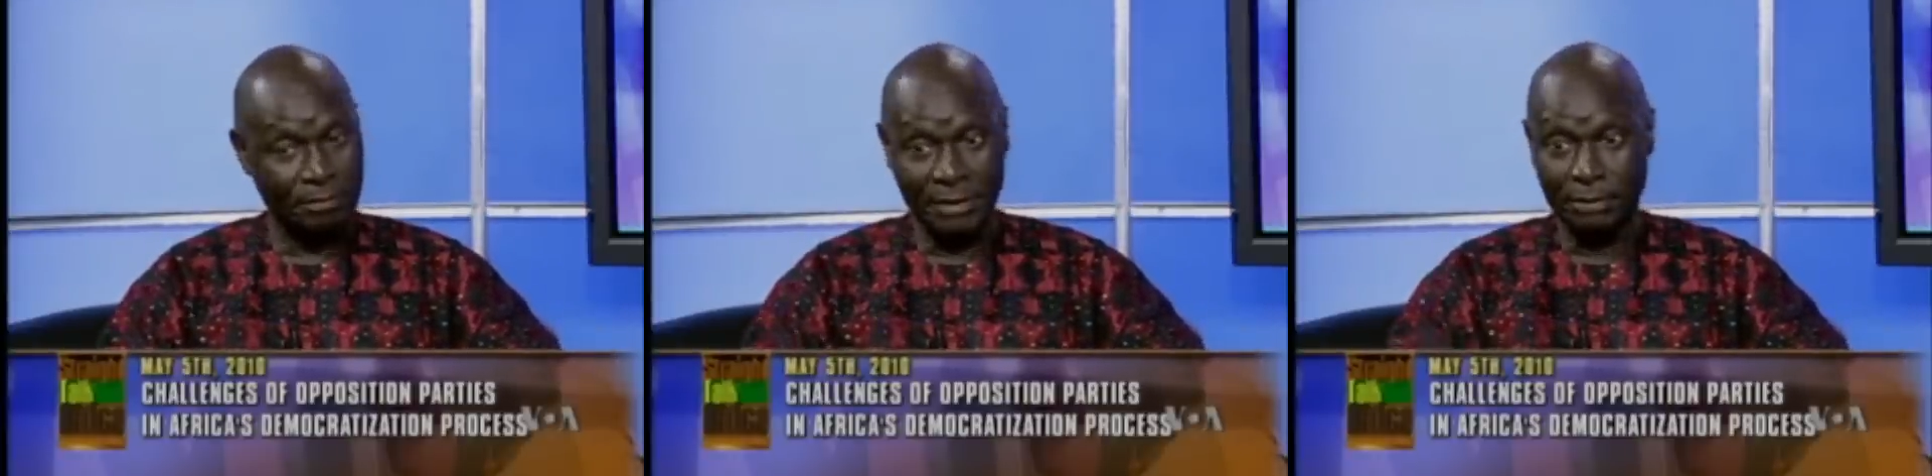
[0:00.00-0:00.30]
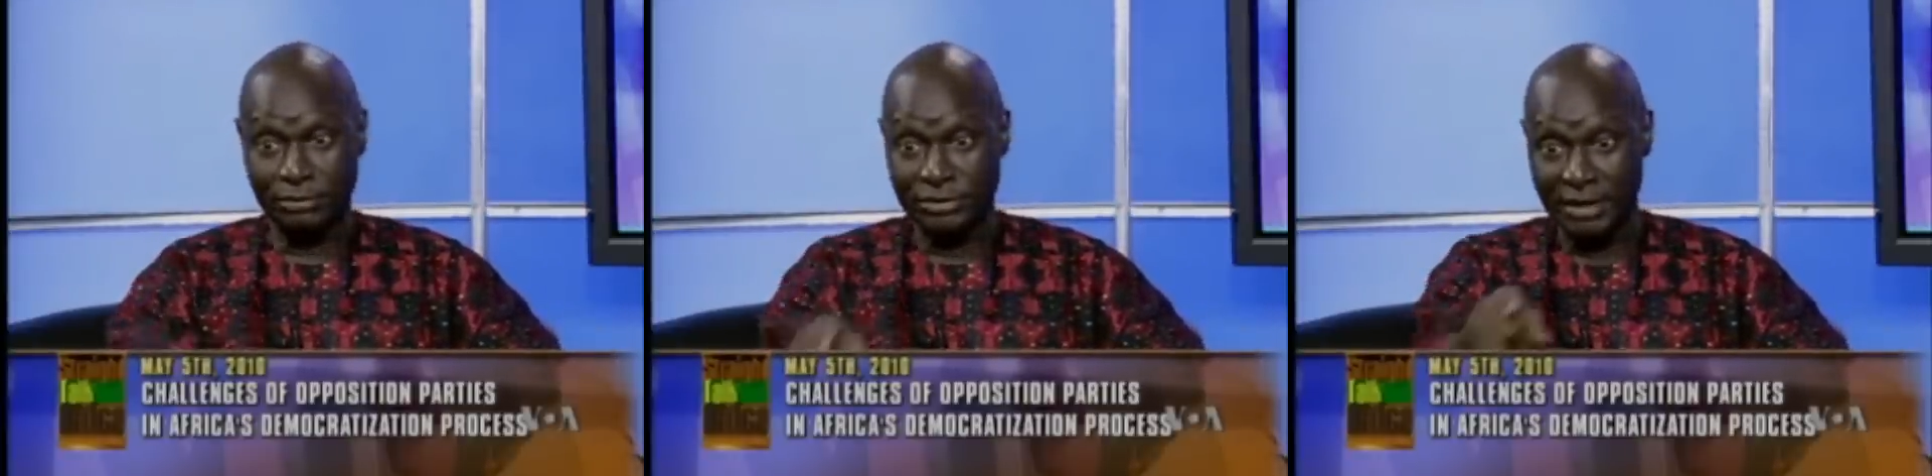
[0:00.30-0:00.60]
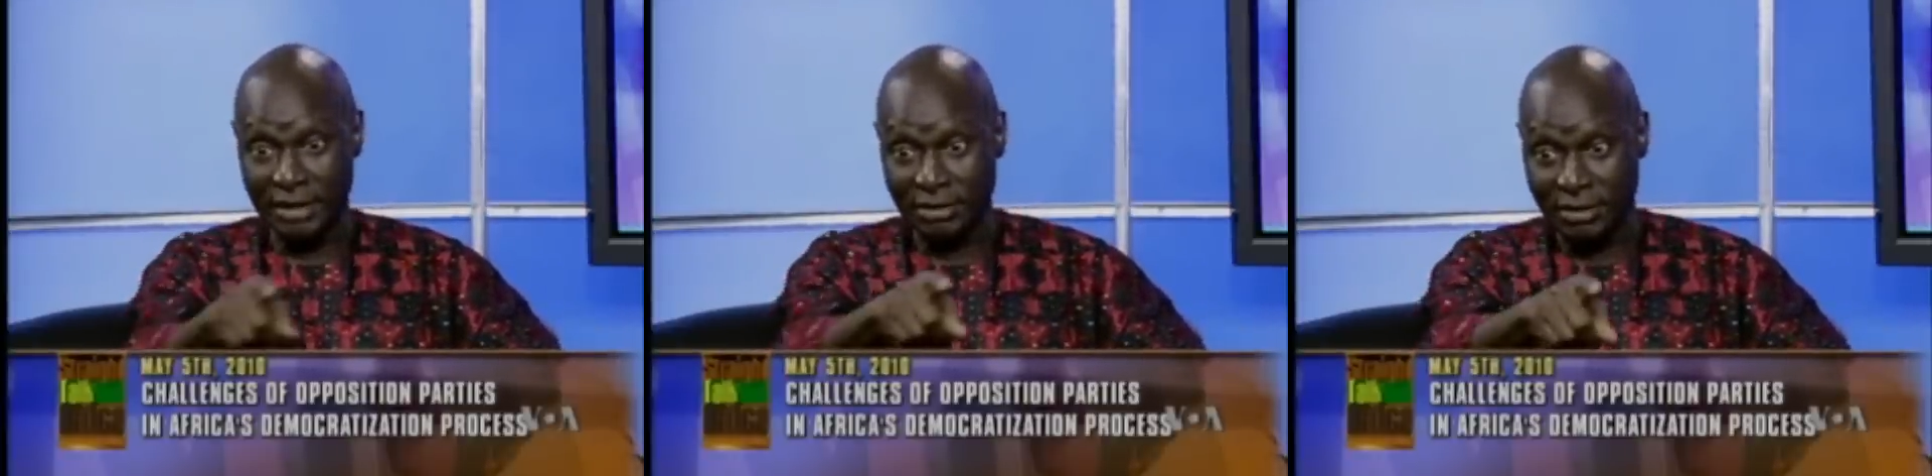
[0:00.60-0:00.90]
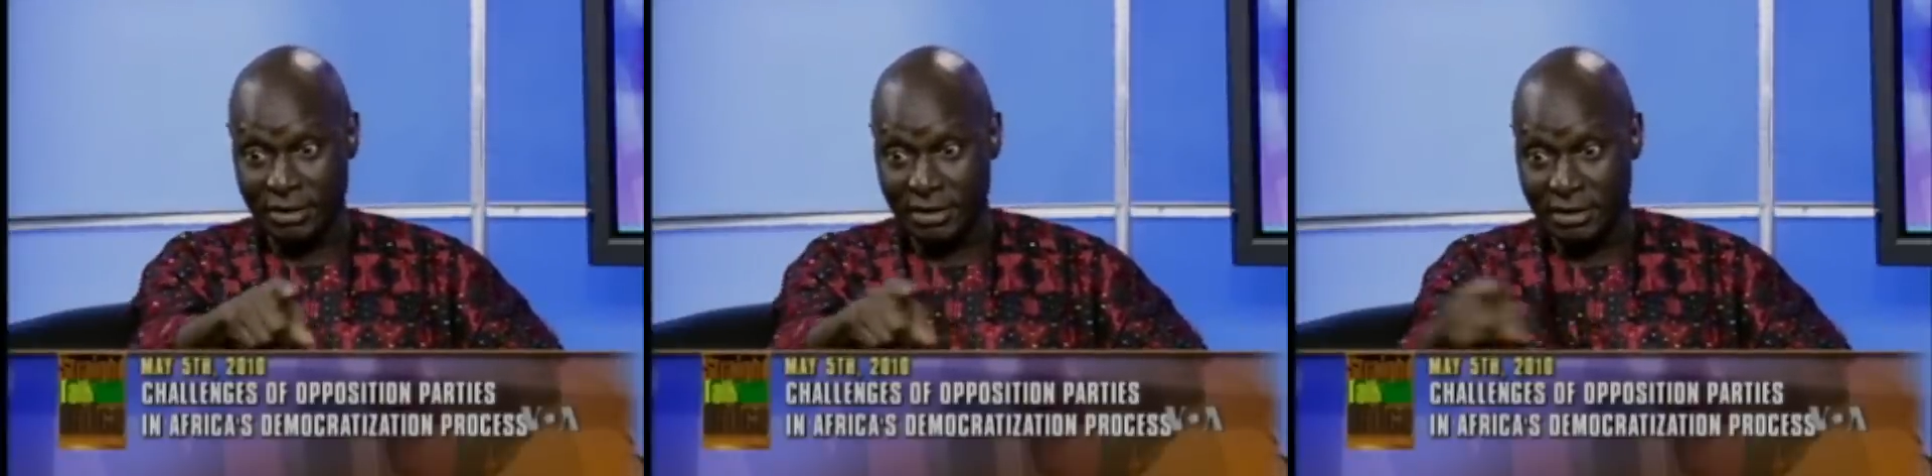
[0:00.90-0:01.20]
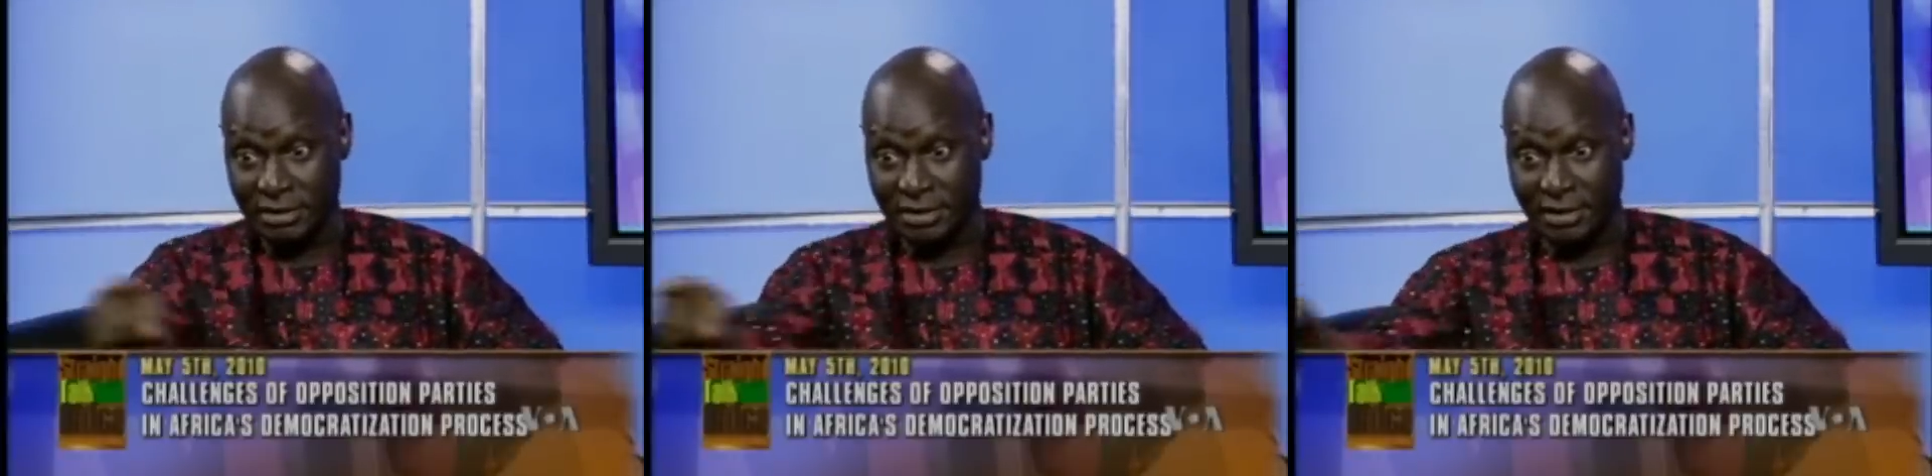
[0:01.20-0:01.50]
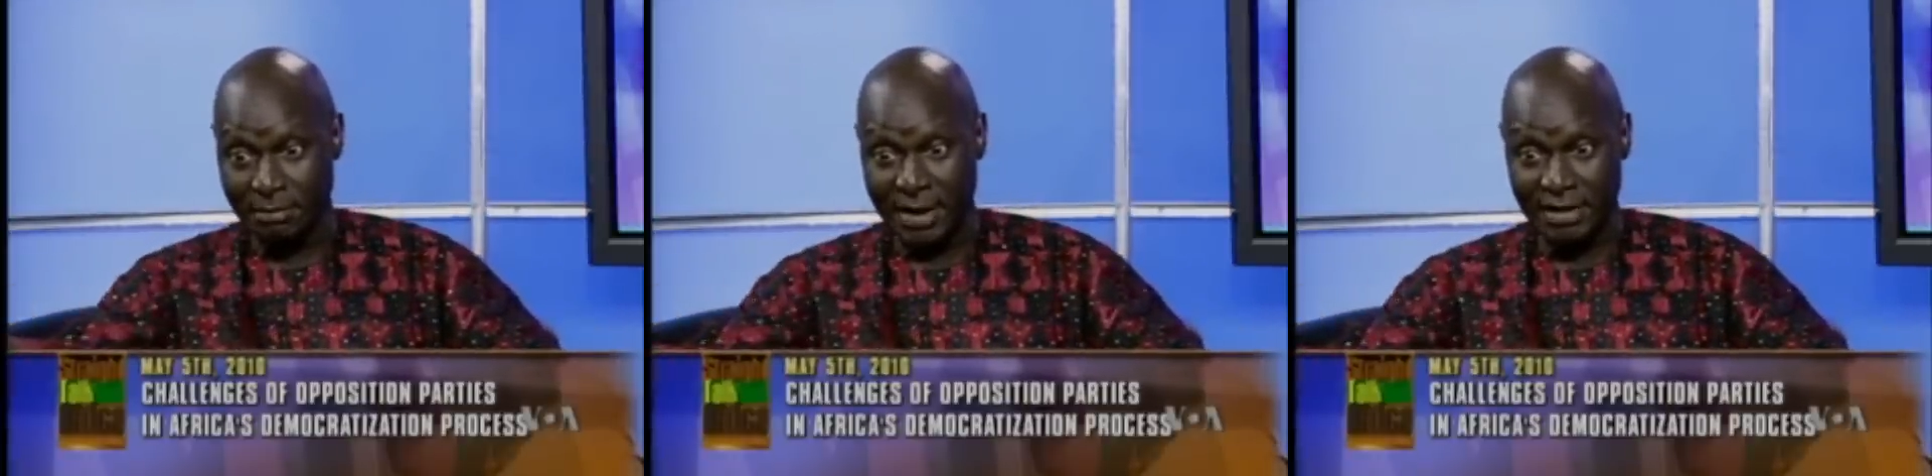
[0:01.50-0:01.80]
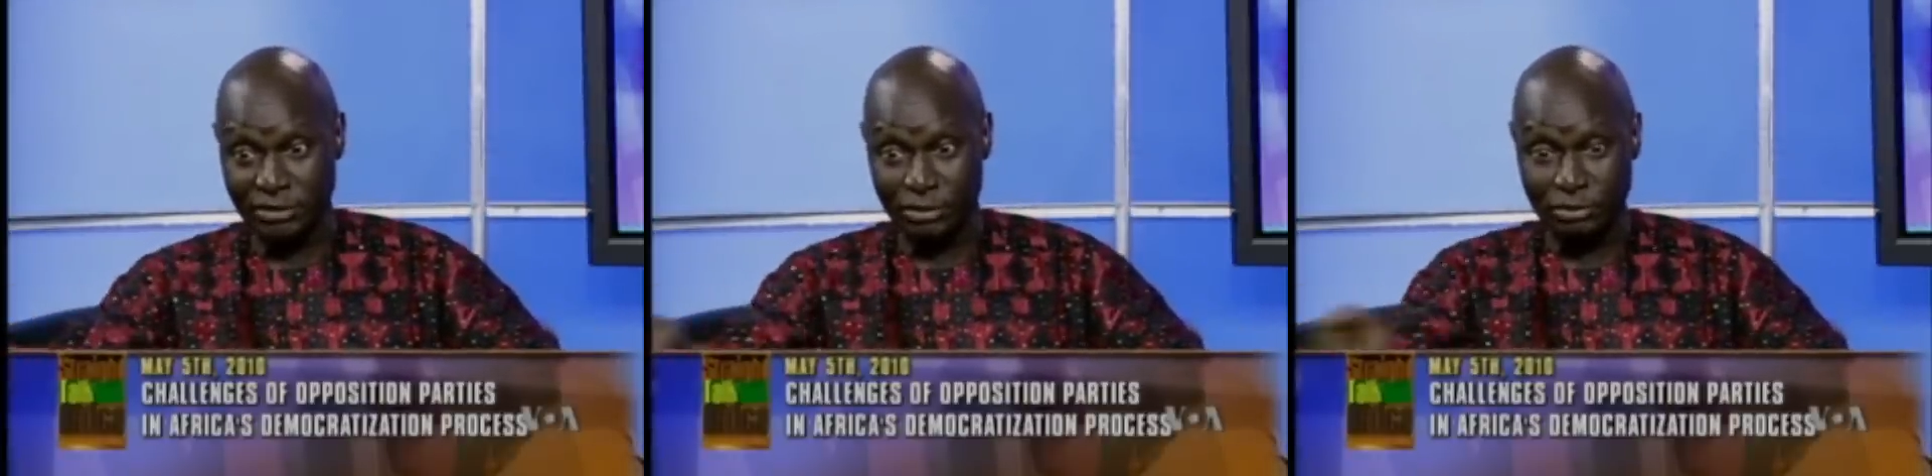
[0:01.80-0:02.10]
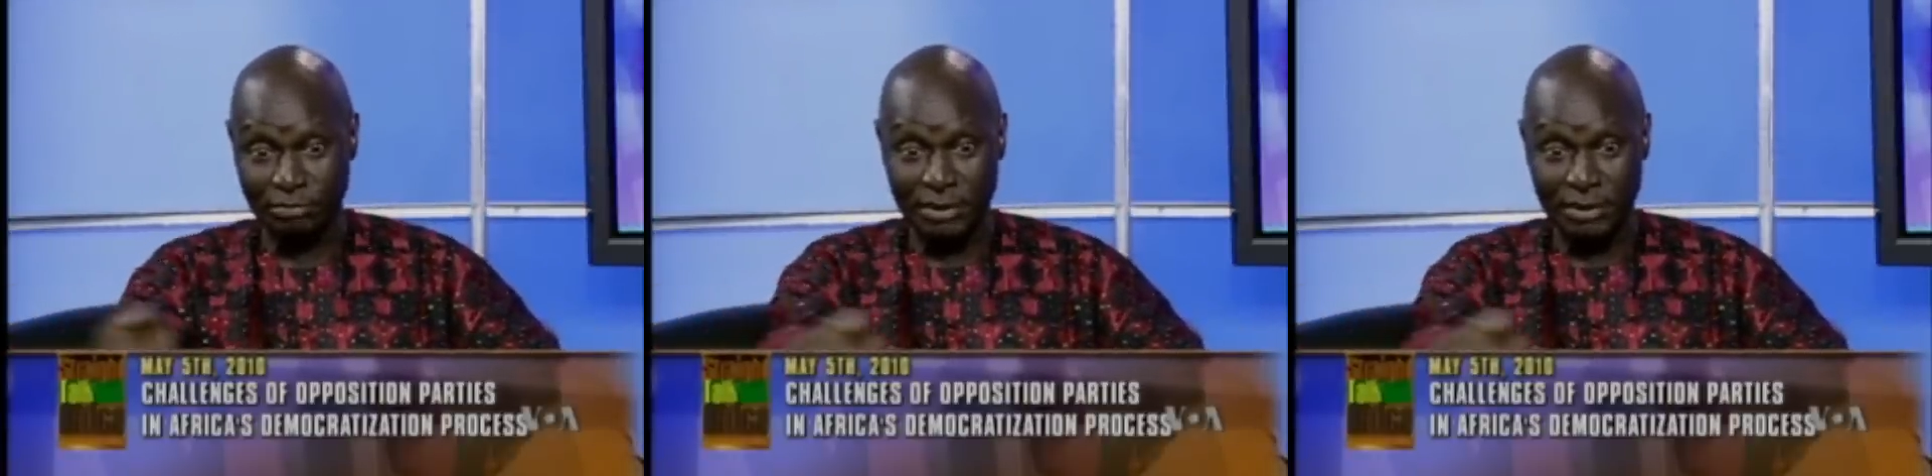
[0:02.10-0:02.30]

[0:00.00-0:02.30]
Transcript: people say these are the mansions